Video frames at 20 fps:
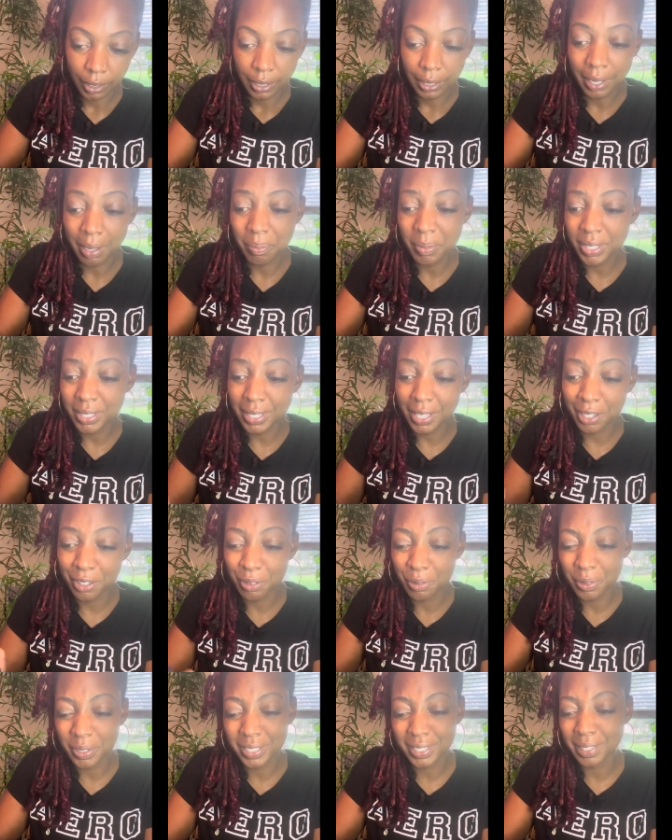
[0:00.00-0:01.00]
Let me tell
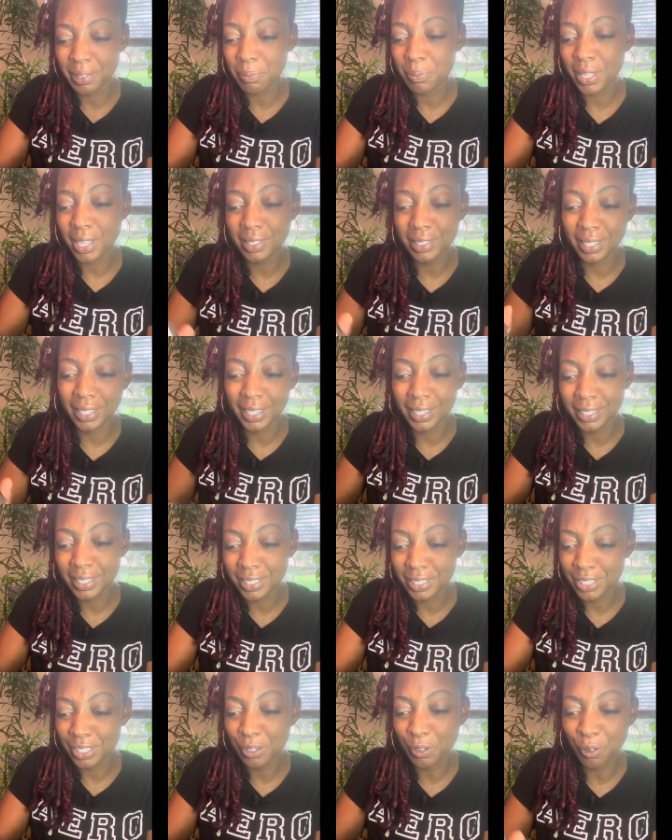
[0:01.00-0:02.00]
you, it seemed like the
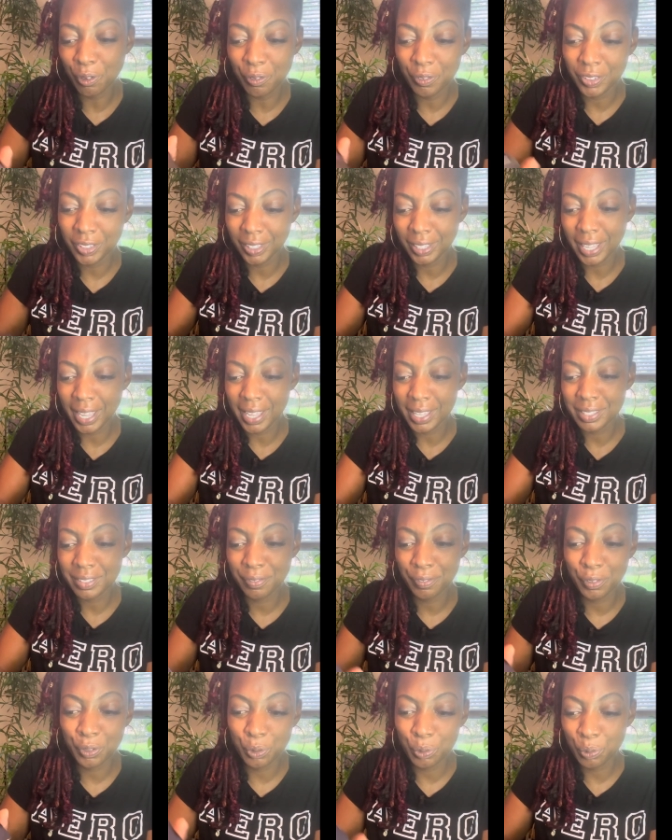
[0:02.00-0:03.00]
energy over the
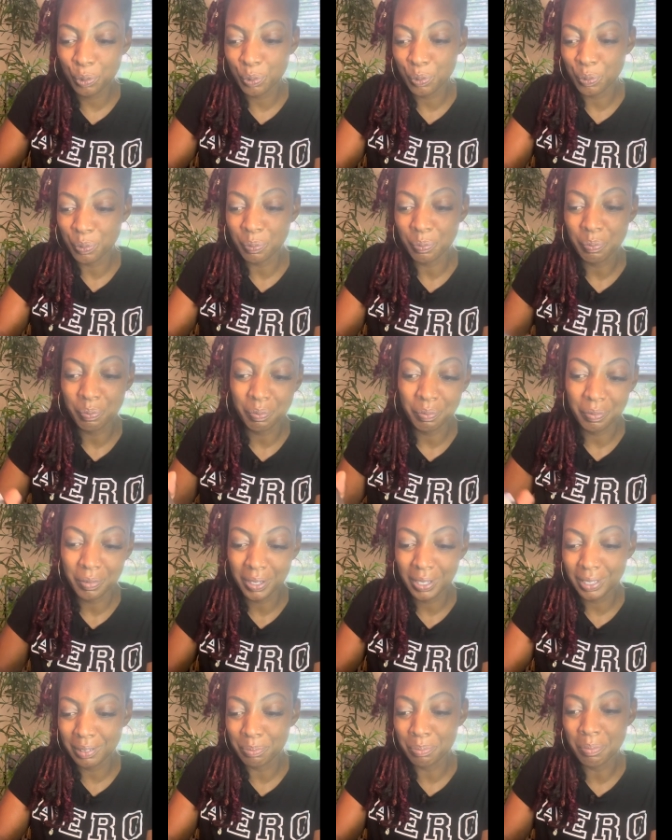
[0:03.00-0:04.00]
last few
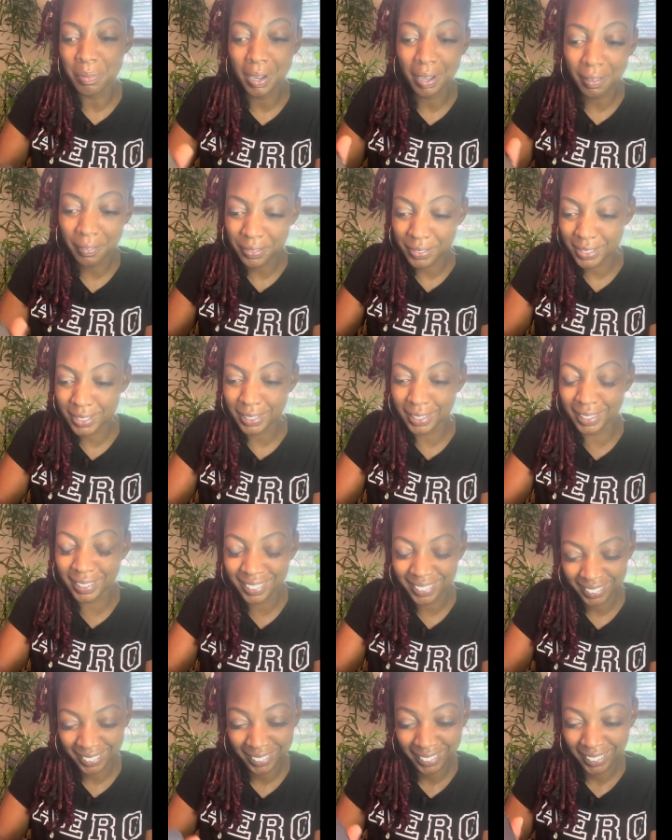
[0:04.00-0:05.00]
months
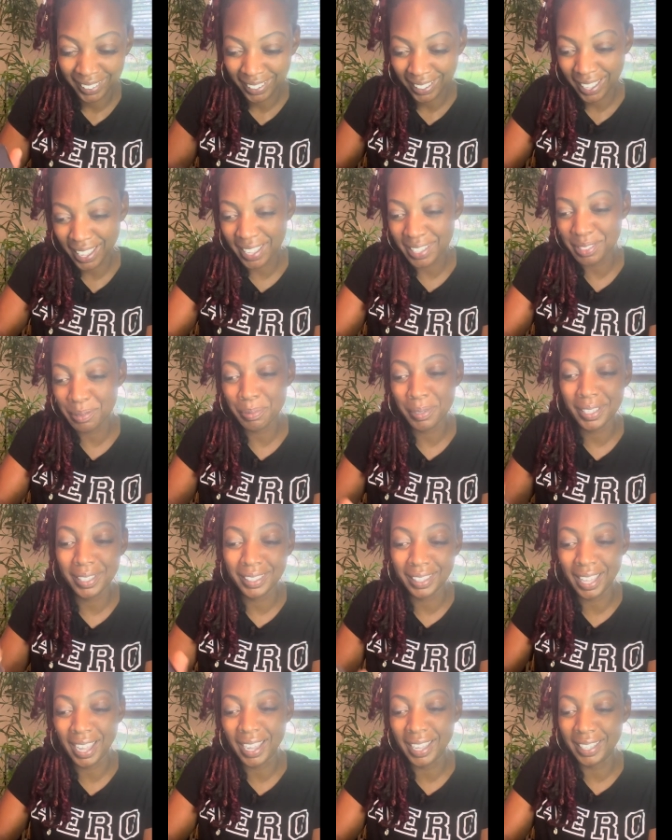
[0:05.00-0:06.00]
has
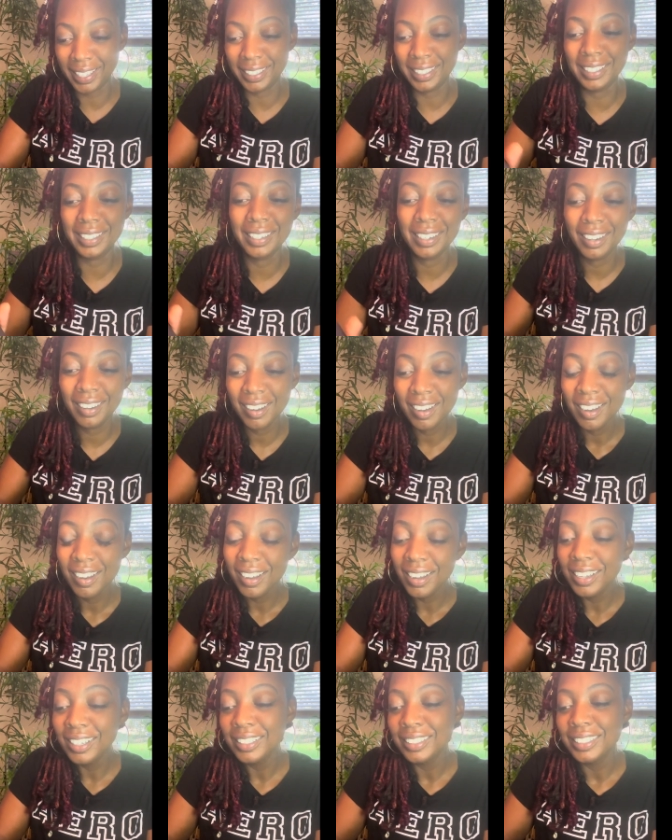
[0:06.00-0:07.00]
been like
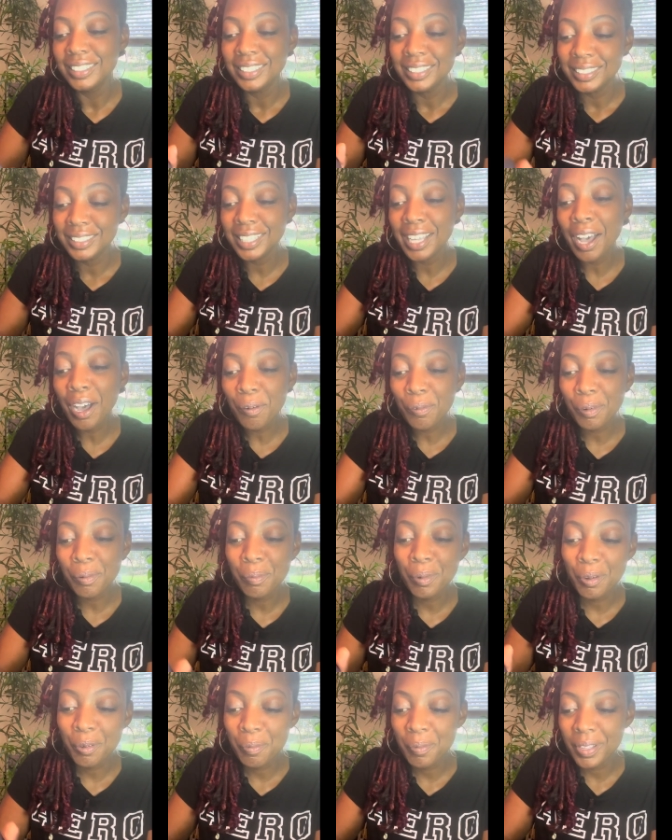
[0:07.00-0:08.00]
tower
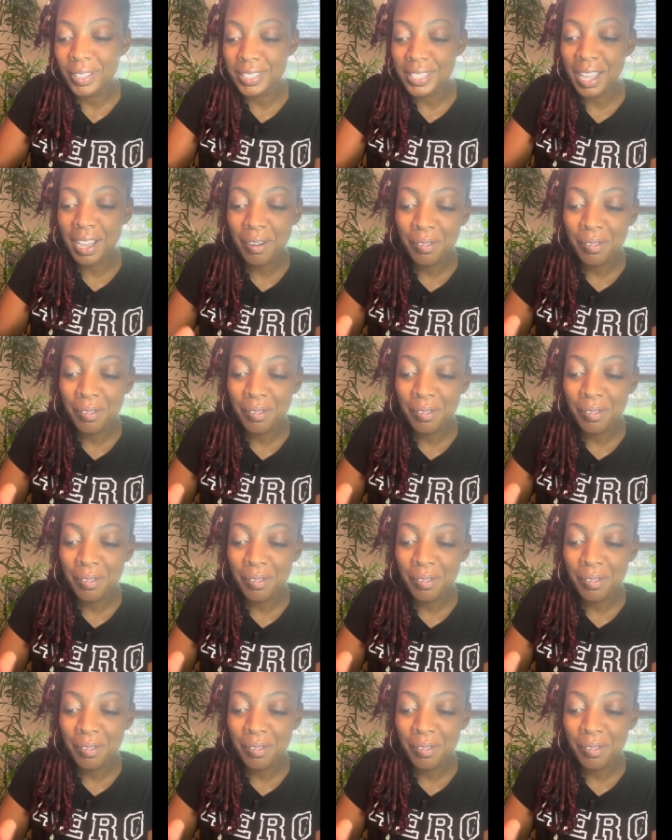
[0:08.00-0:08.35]
moment,